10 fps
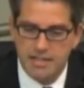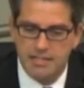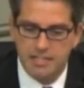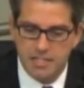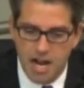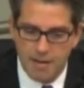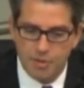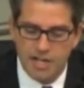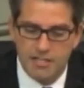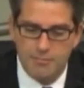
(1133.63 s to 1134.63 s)
that the
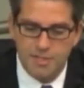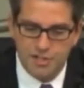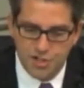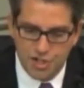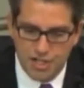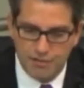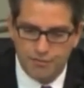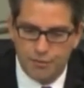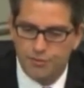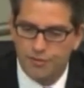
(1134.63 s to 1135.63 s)
timeline can be
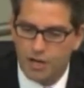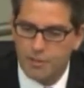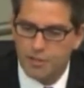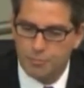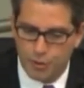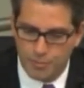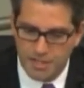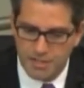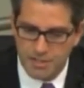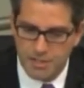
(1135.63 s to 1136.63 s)
achieved for environmental
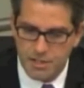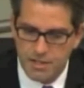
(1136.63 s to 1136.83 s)
permits,